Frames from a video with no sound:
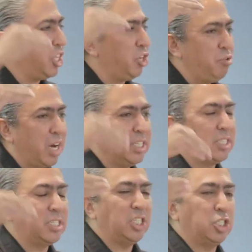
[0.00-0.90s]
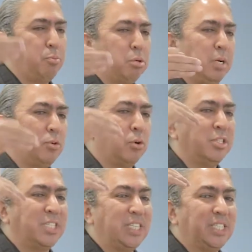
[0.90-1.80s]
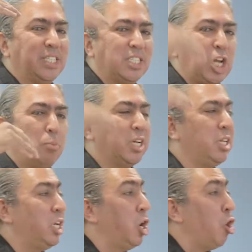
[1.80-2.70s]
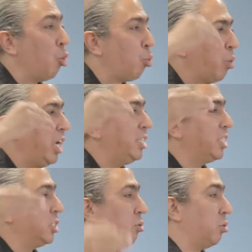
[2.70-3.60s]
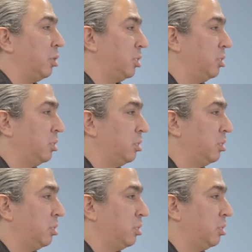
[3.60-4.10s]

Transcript: the United States Supreme Court is a systemically racist court